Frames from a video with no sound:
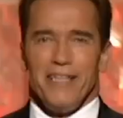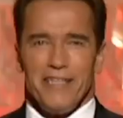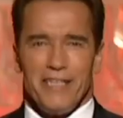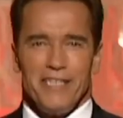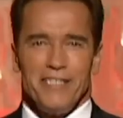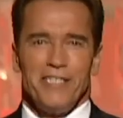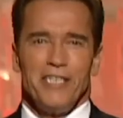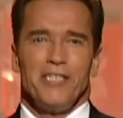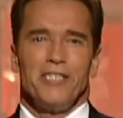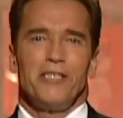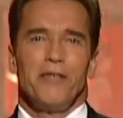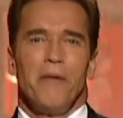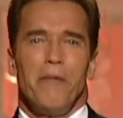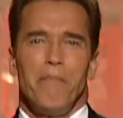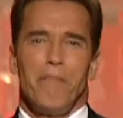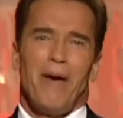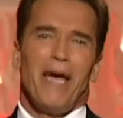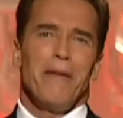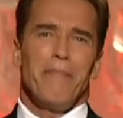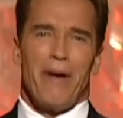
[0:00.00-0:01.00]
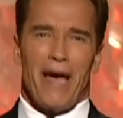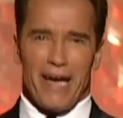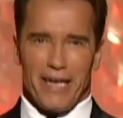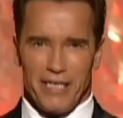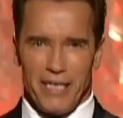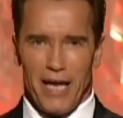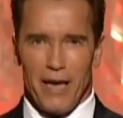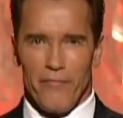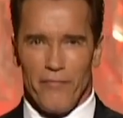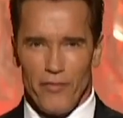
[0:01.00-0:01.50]
This is payback
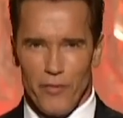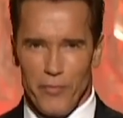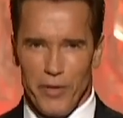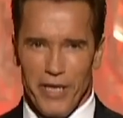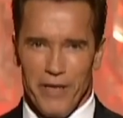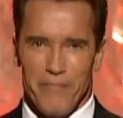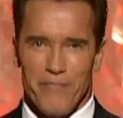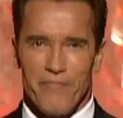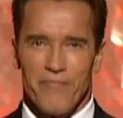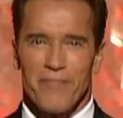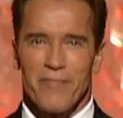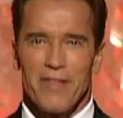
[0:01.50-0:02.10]
time for me.